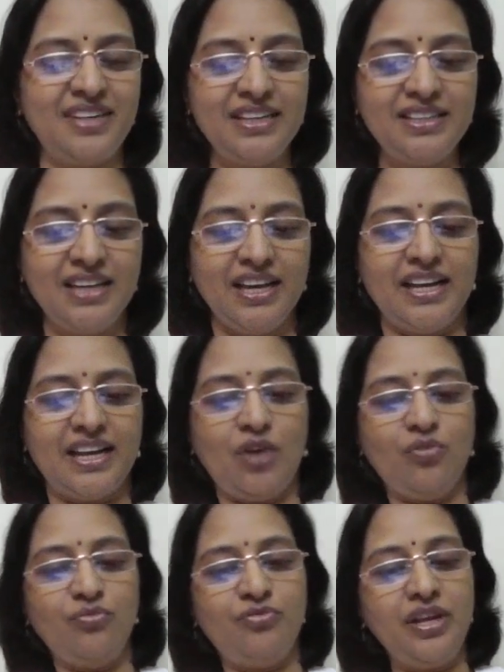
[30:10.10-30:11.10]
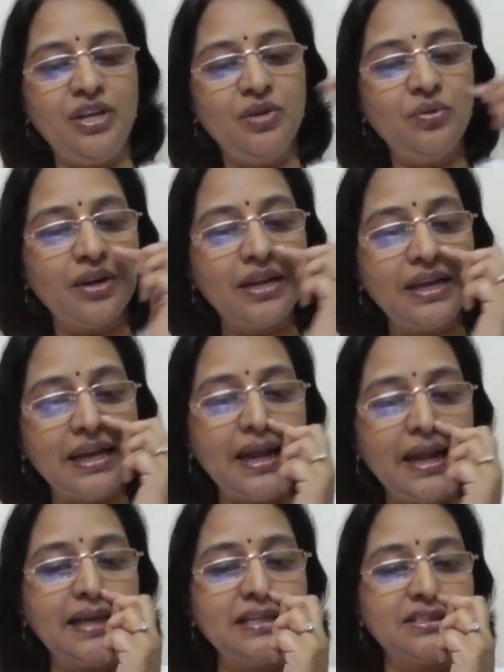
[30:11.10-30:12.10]
Right? Now when you
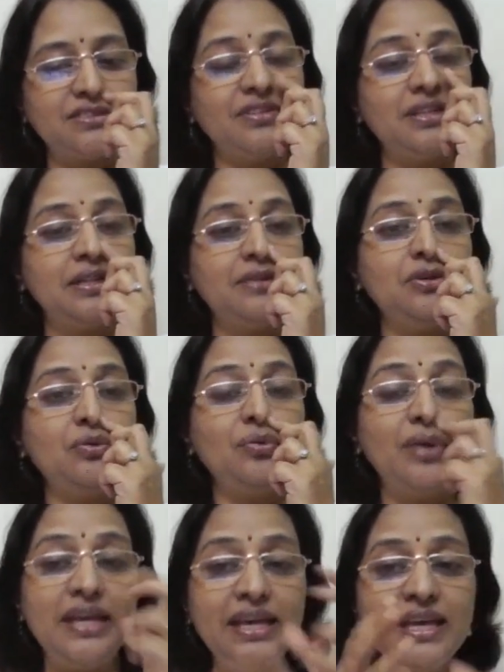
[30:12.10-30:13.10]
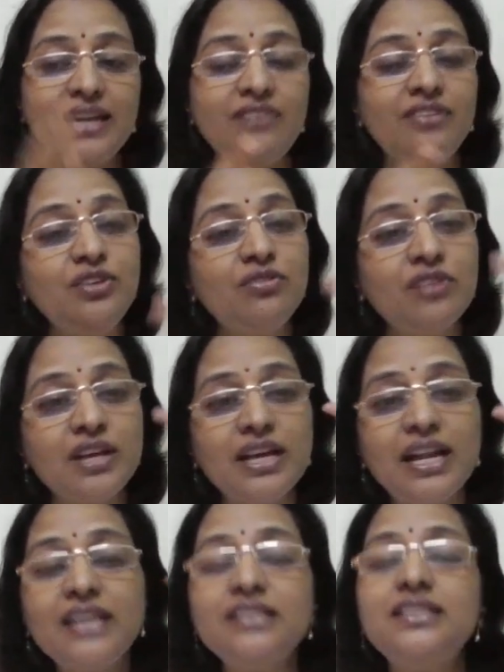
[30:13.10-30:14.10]
realize, when you heal, when you
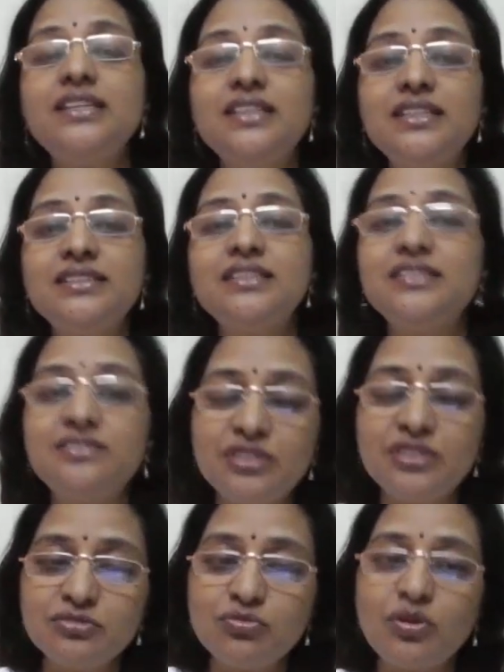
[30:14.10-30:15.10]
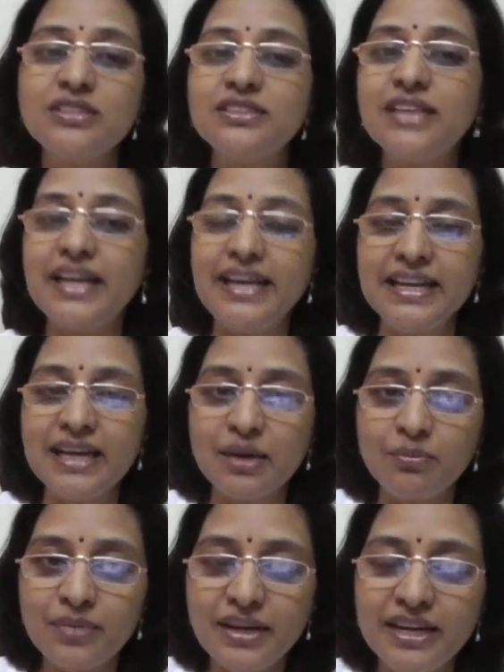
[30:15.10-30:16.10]
realize that this was the
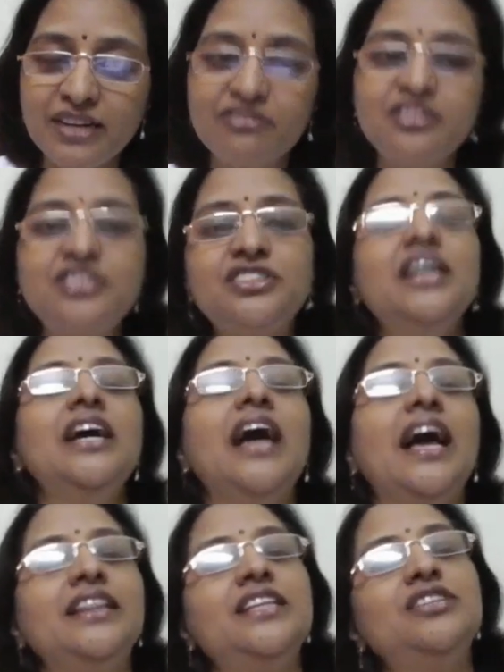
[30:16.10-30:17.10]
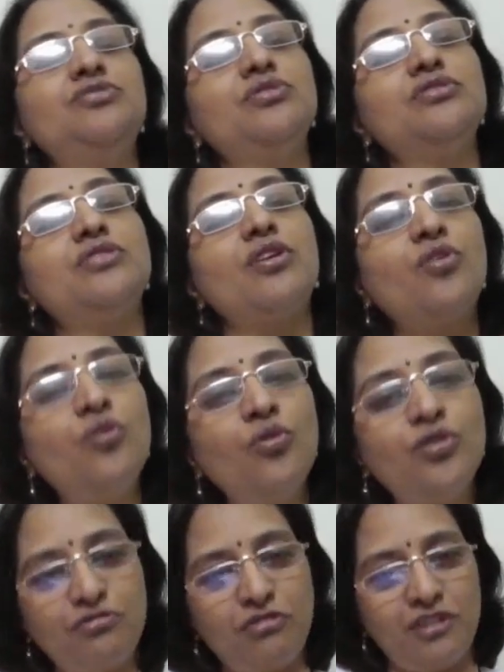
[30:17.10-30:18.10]
incomplete wish, and this was the
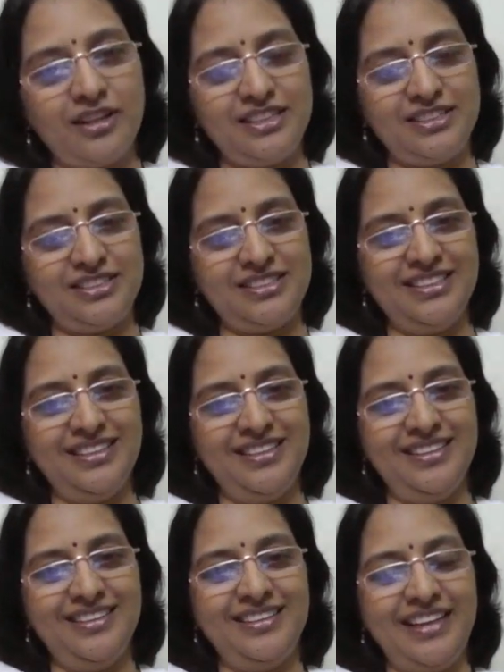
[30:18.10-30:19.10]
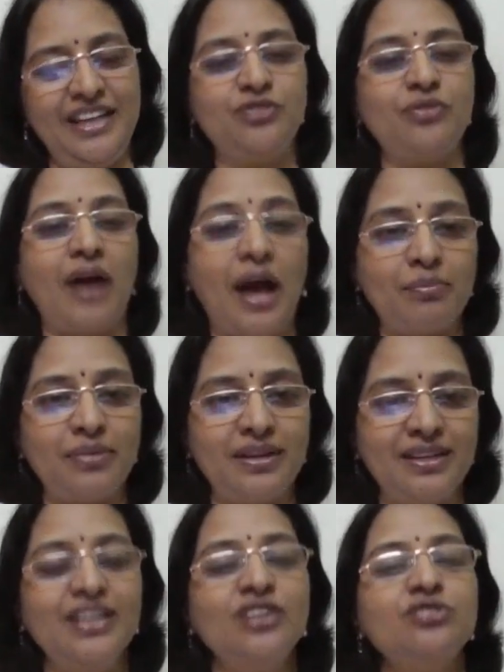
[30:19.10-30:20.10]
root for this thing to
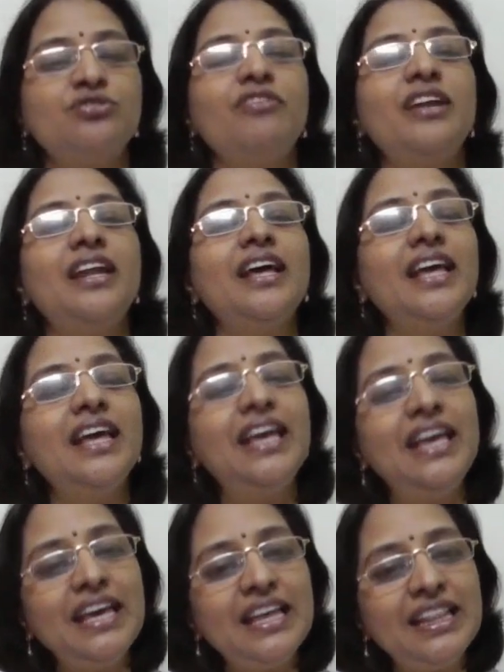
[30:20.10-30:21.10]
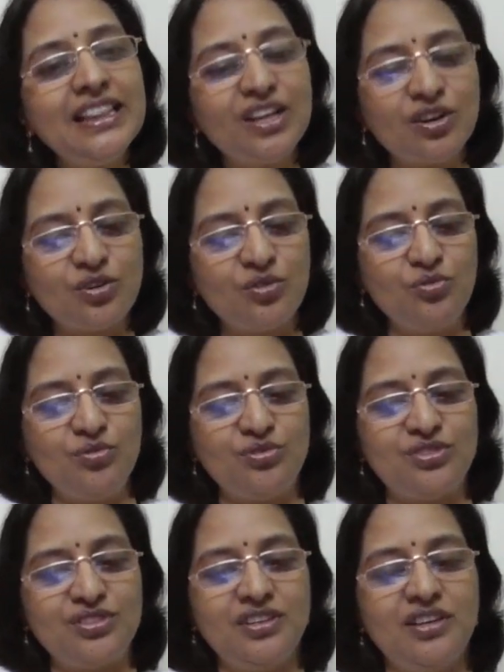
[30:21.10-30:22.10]
happen. So when I heal the
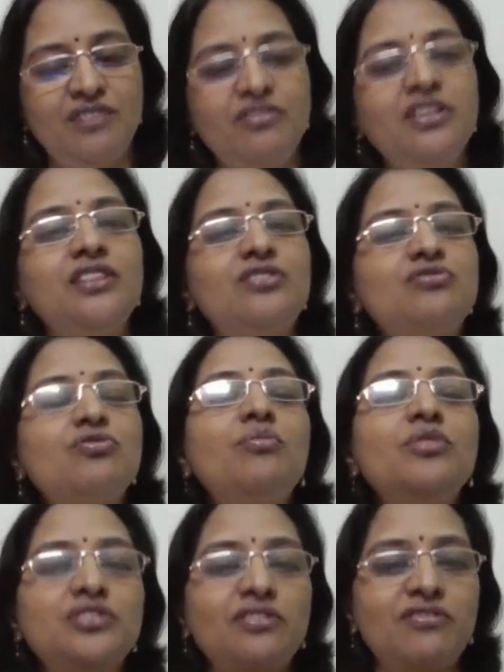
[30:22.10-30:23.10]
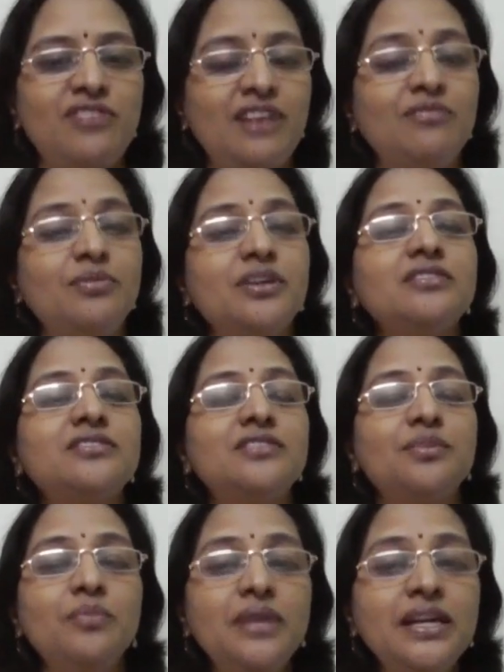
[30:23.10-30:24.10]
root with so much of love, because
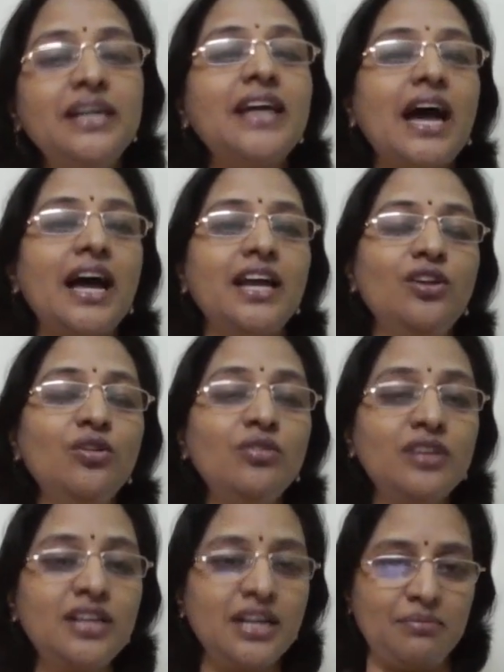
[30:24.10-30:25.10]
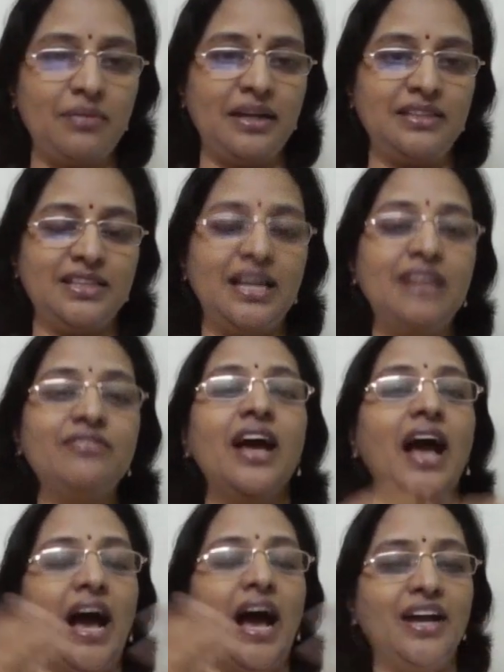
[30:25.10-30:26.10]
the minute I looked at myself,
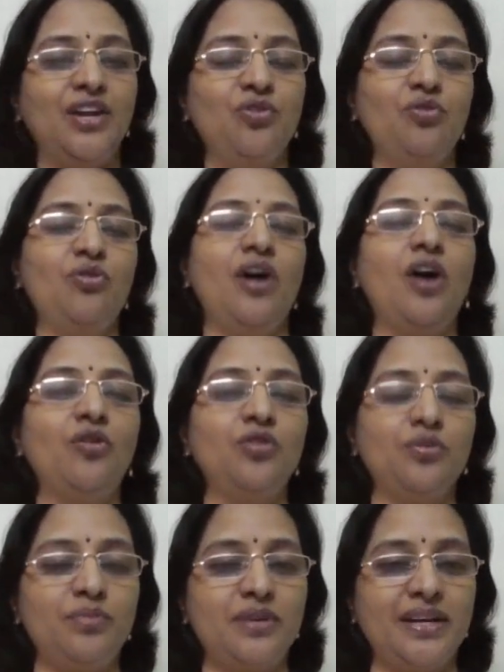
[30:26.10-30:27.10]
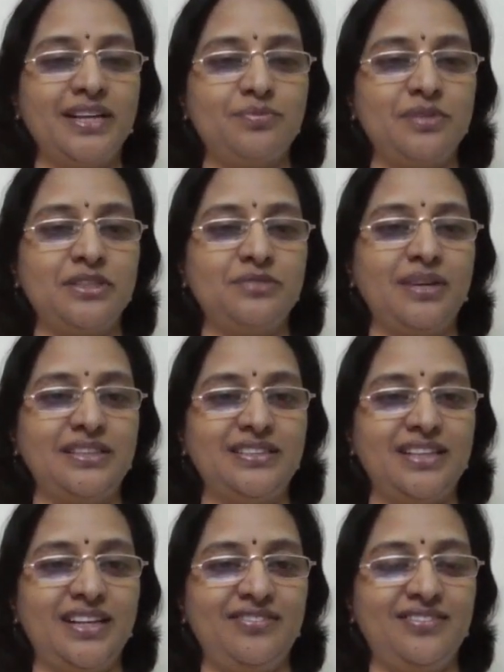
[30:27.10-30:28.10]
I know how to express
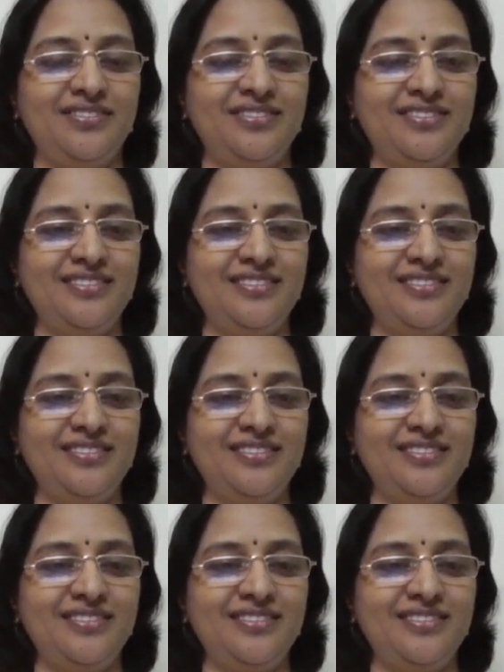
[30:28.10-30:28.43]
myself.